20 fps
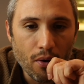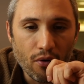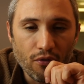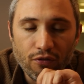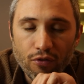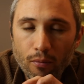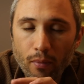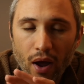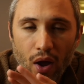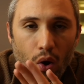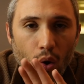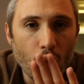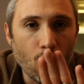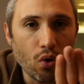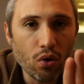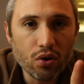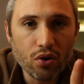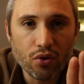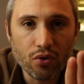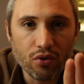For my
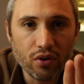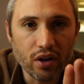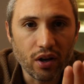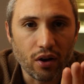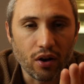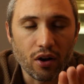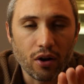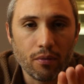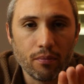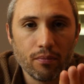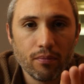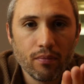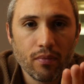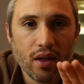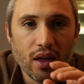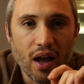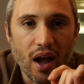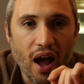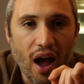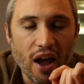whole career,
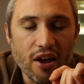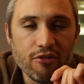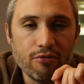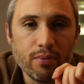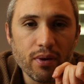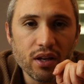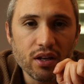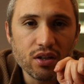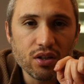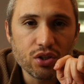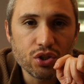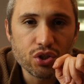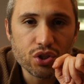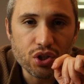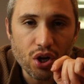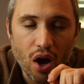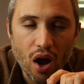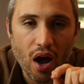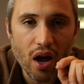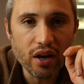I've been
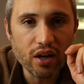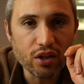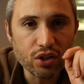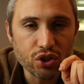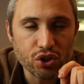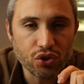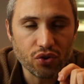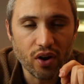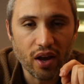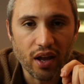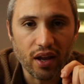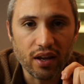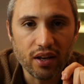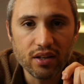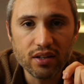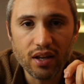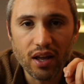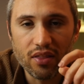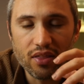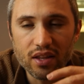taught and
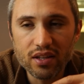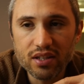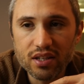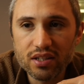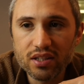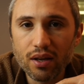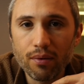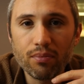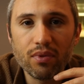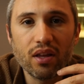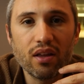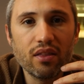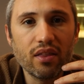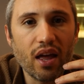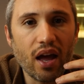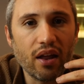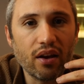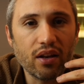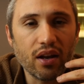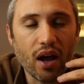trained, and this is something
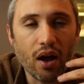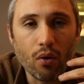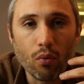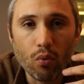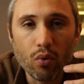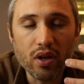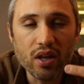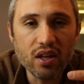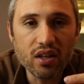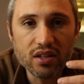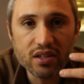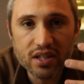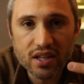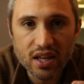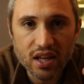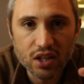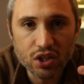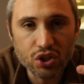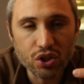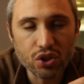that we
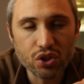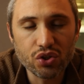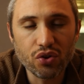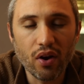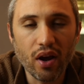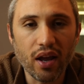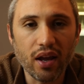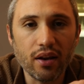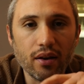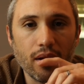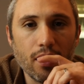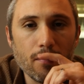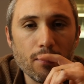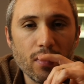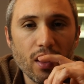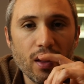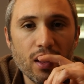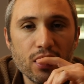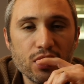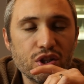teach and train,
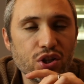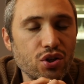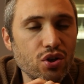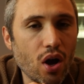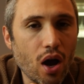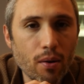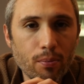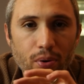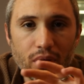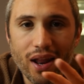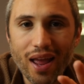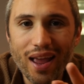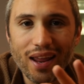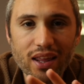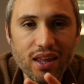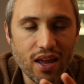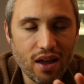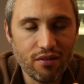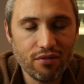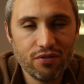to not put
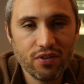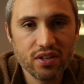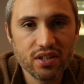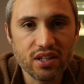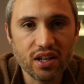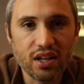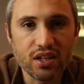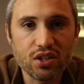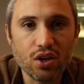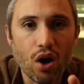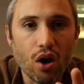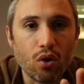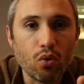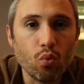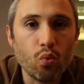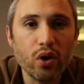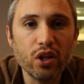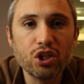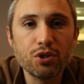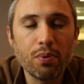any emphasis
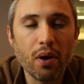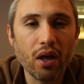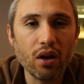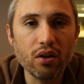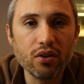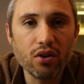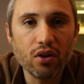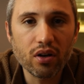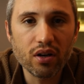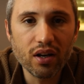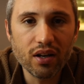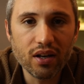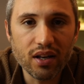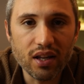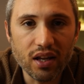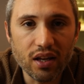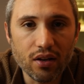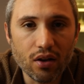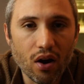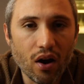on which pedal you're gonna
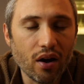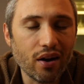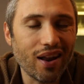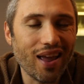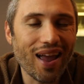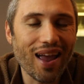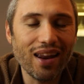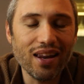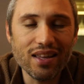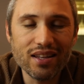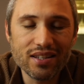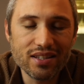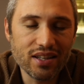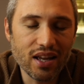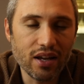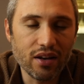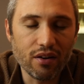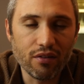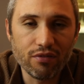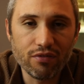need on any
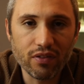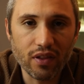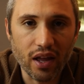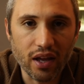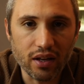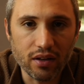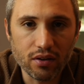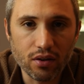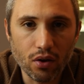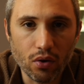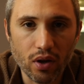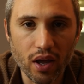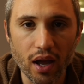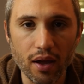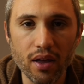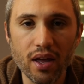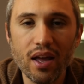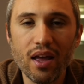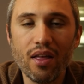state of flight, okay?